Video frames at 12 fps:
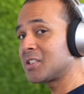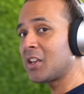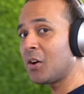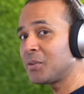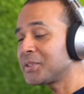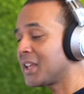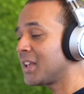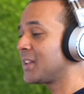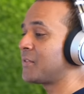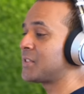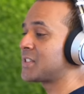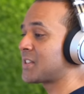is the only
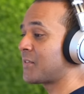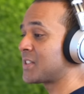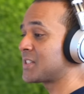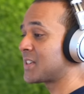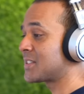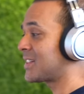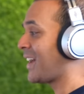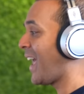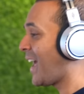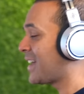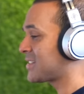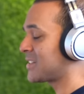1176 that has